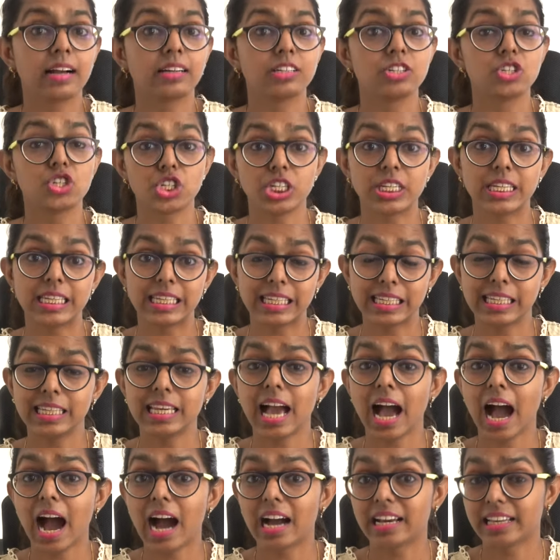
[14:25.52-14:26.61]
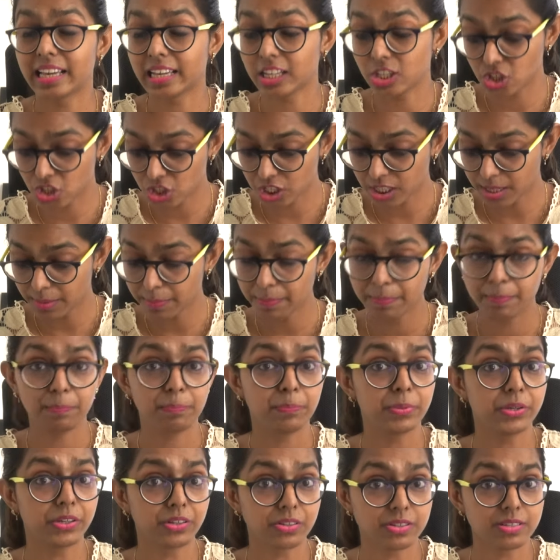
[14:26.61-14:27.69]
GE, ING,
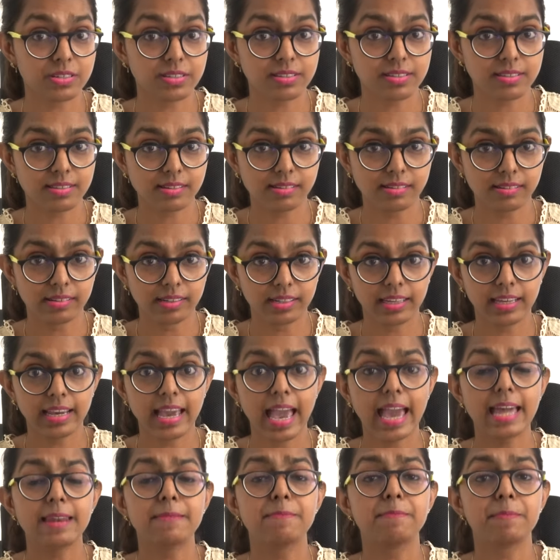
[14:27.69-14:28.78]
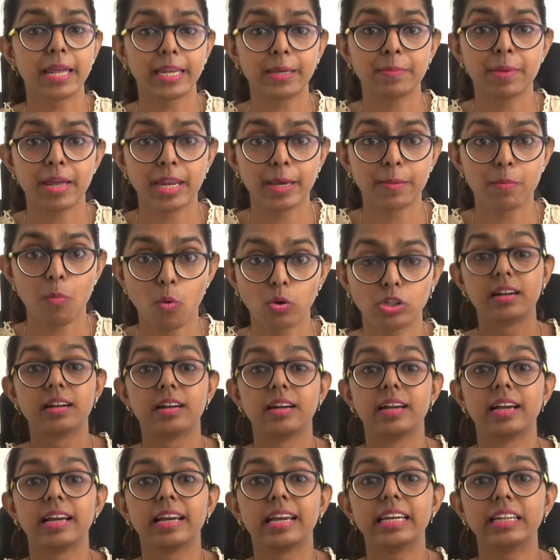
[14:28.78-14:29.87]
Pearson's Learning, and many, many more.
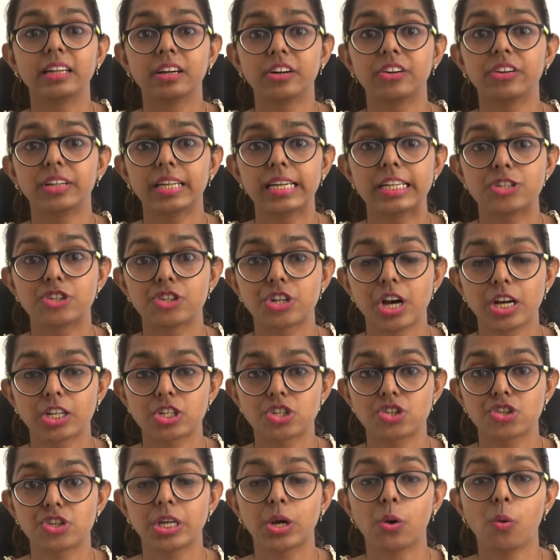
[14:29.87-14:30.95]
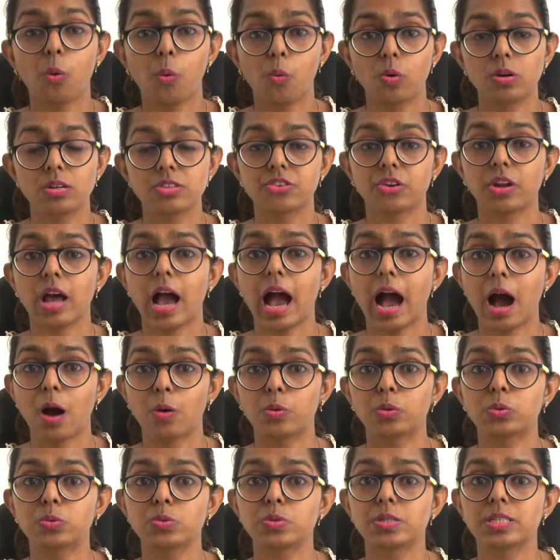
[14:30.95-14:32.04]
In her introductory course on
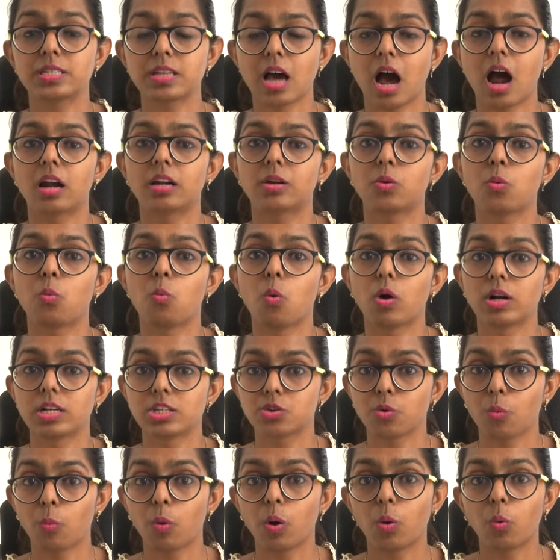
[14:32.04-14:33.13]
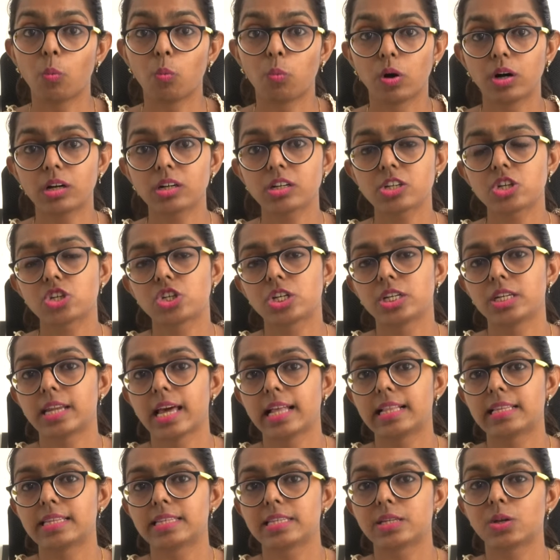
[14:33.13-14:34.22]
how to start voiceover work, she
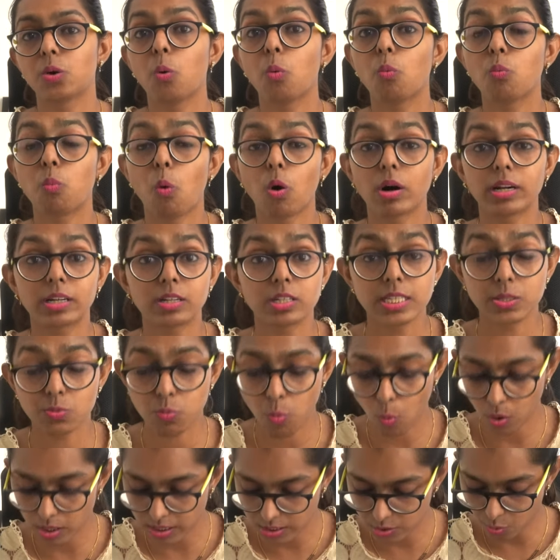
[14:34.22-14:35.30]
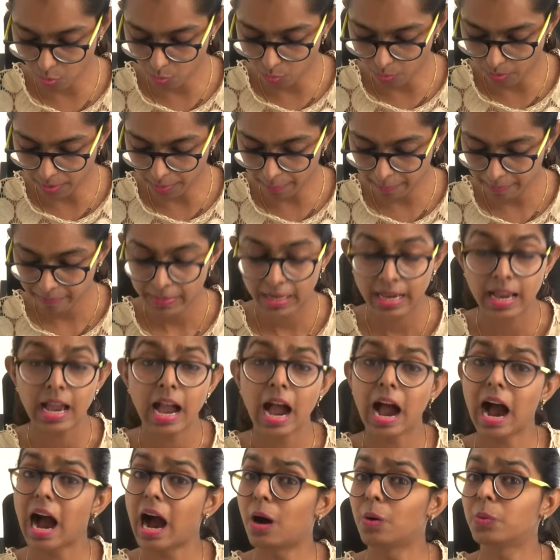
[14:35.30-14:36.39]
tells you what is voiceover,
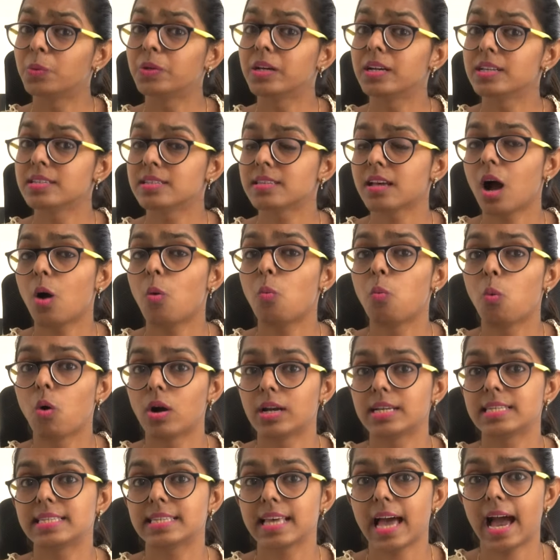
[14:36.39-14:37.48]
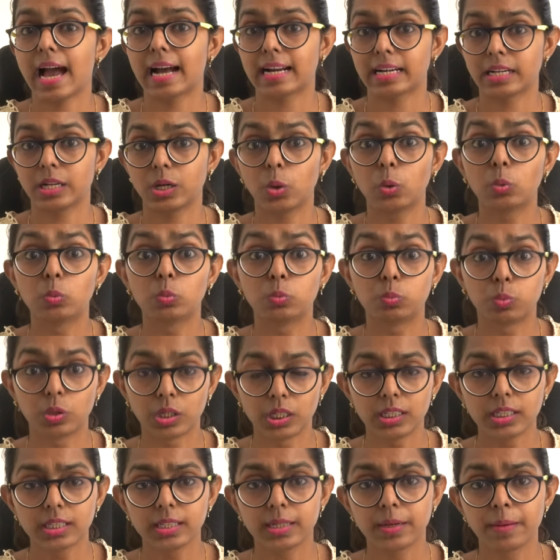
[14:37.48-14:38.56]
how does a voice actor
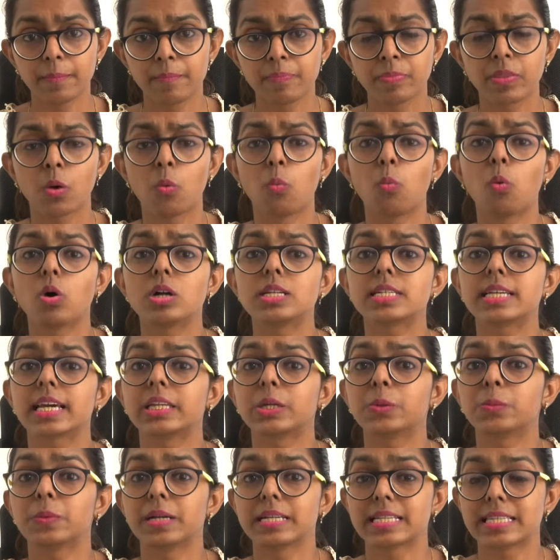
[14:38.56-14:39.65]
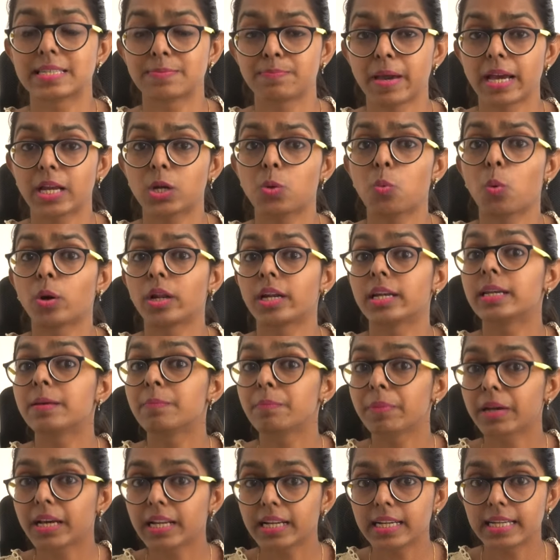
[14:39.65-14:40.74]
work, what can you expect, what a
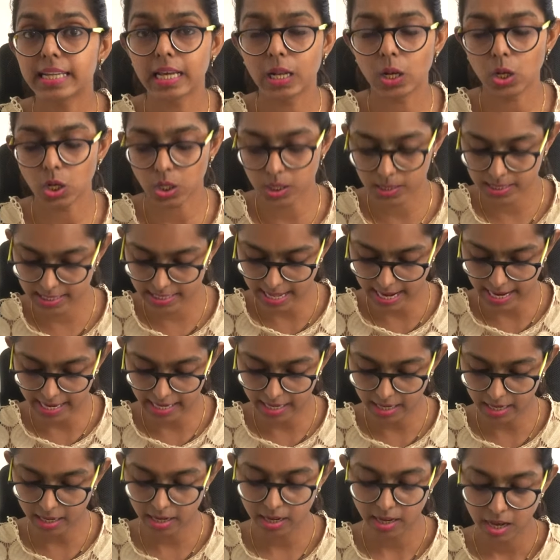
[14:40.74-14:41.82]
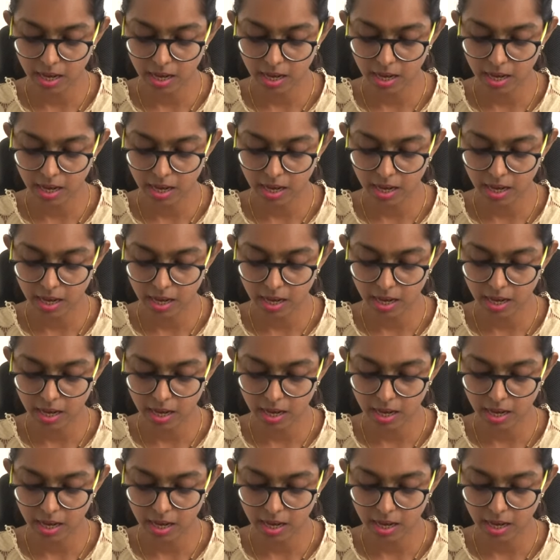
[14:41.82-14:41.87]
typical day looks like,